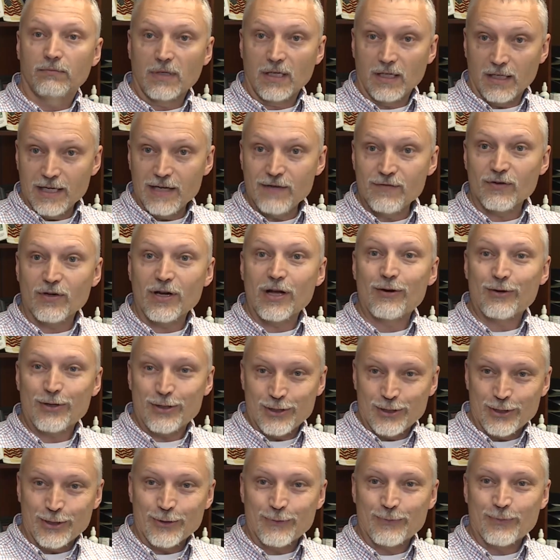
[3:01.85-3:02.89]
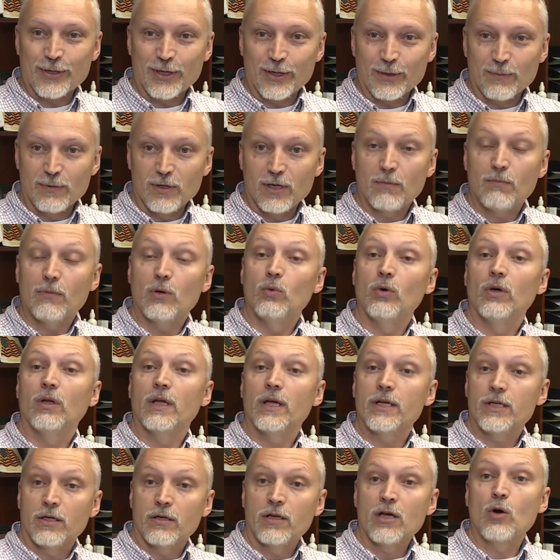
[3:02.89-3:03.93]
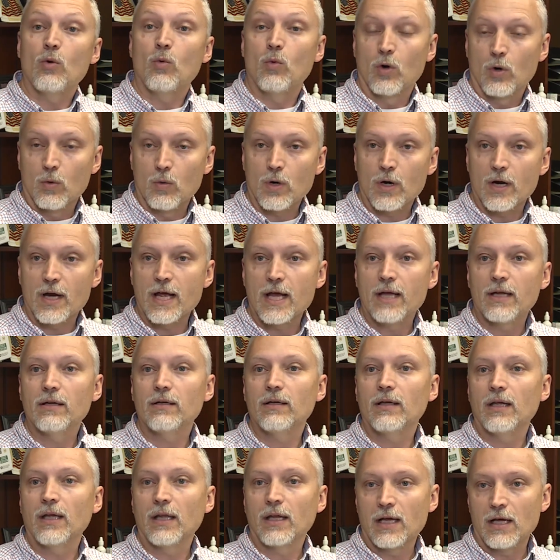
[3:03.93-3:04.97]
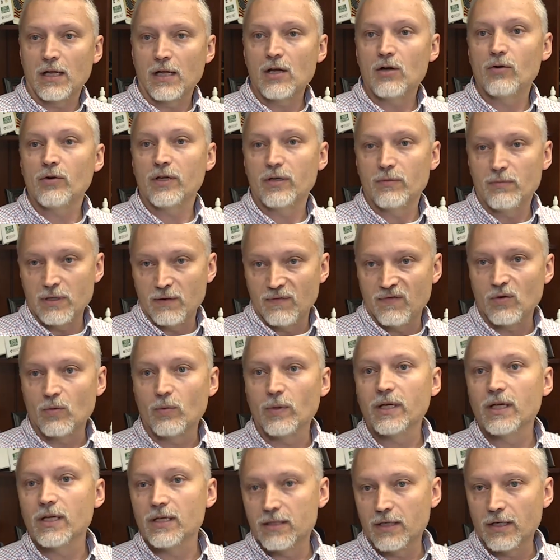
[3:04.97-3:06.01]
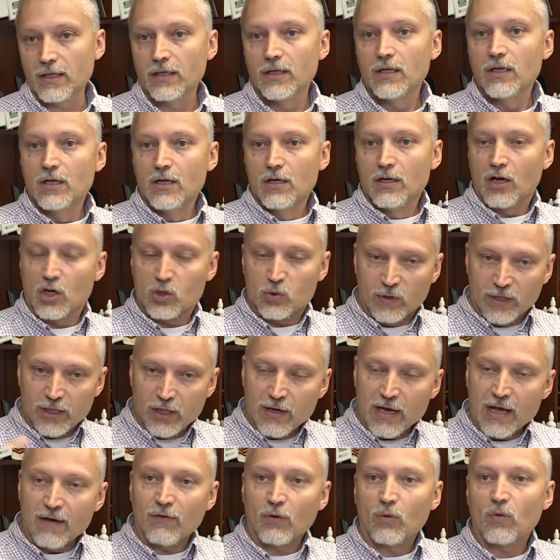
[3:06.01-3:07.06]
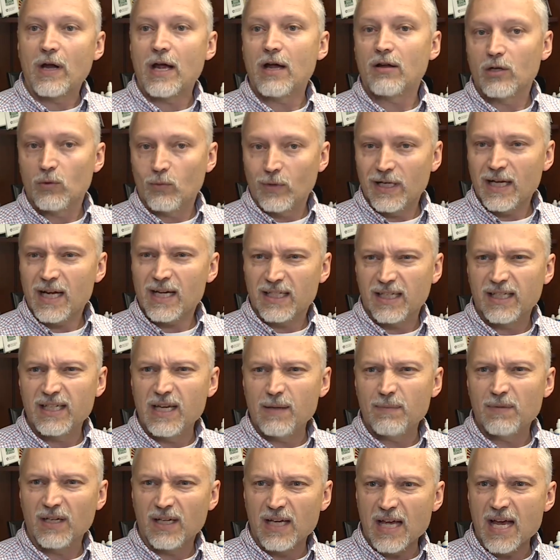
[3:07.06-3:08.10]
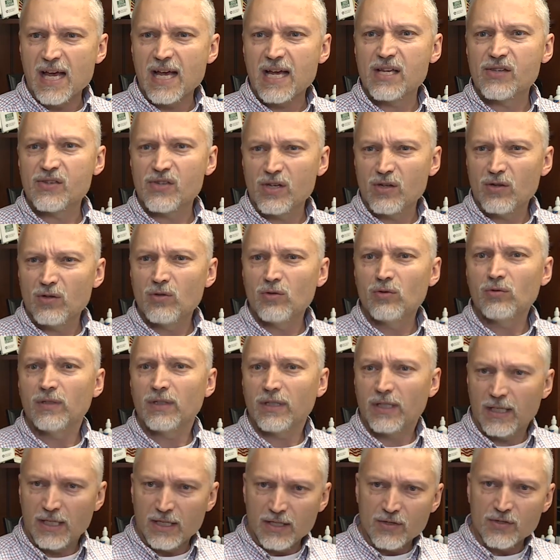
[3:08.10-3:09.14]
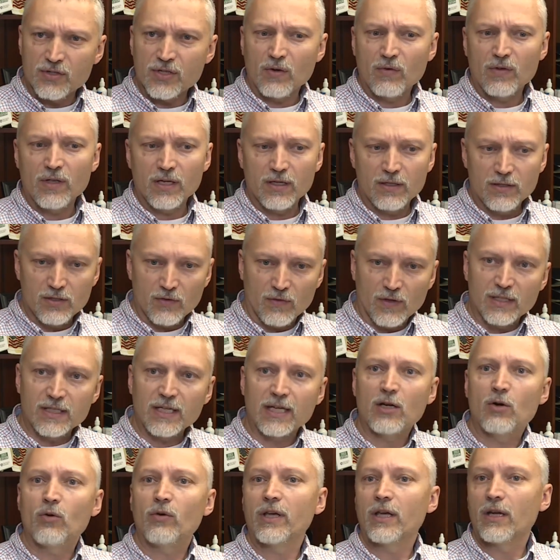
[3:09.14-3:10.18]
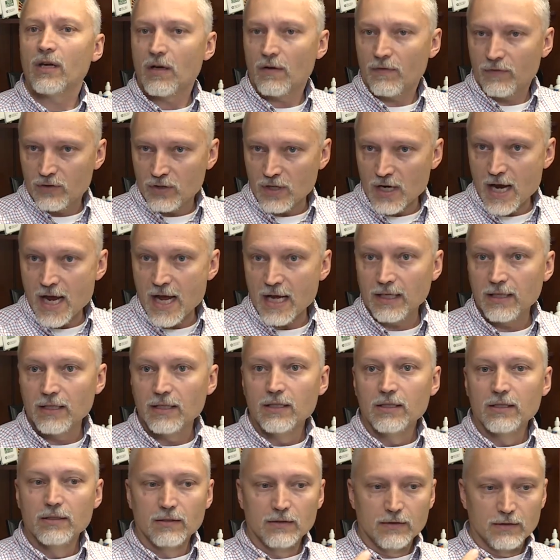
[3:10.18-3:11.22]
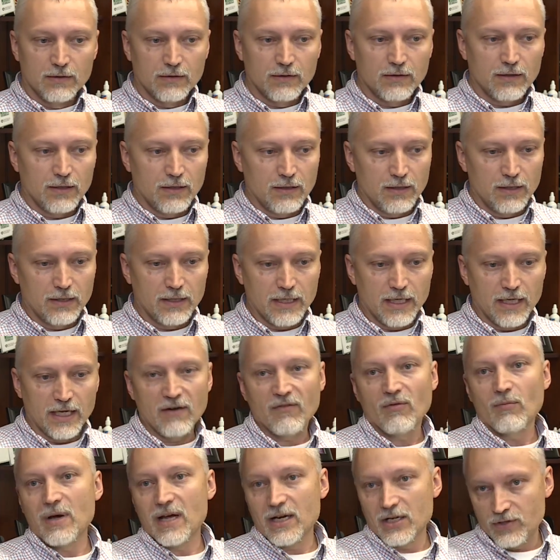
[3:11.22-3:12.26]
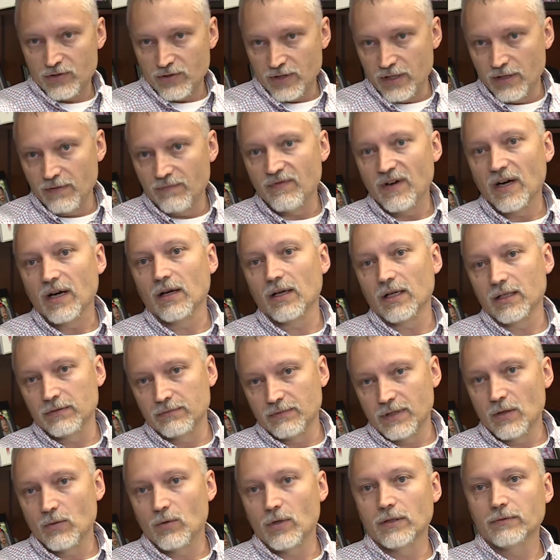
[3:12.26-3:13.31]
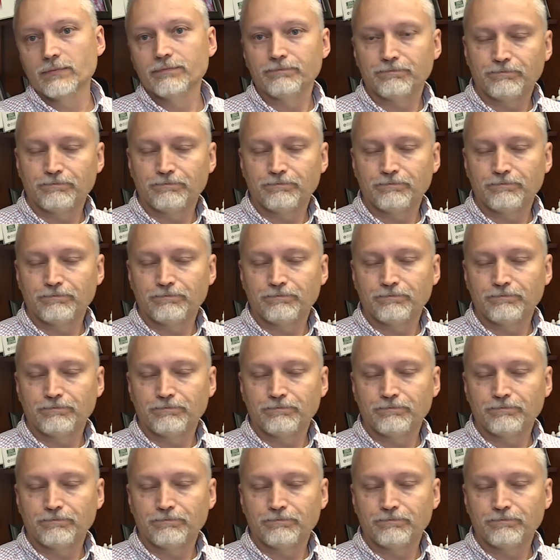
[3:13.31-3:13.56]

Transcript: my leaves are out, can you come pick them up? But we'll let you know where we're at and how long it'll be before we get there. Because we do have a route that we like to keep the guys on and so that so that they don't get off track uh, and everybody's treated fairly that way.